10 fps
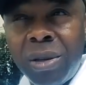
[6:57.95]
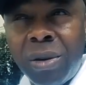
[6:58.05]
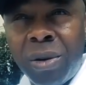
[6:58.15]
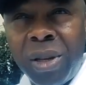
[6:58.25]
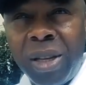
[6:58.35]

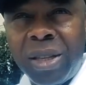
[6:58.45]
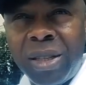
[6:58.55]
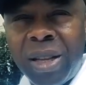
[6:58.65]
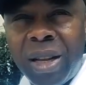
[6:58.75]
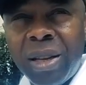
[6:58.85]
on it
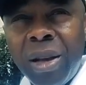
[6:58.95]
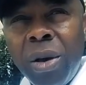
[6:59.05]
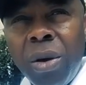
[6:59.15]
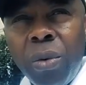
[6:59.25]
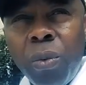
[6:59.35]
is that
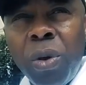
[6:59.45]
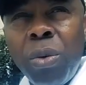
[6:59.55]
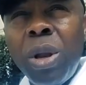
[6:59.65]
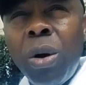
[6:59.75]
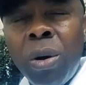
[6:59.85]
we
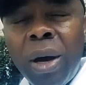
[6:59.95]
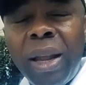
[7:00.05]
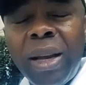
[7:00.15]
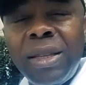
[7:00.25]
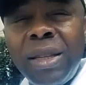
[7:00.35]
will
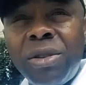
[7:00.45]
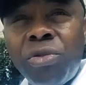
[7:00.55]
organize it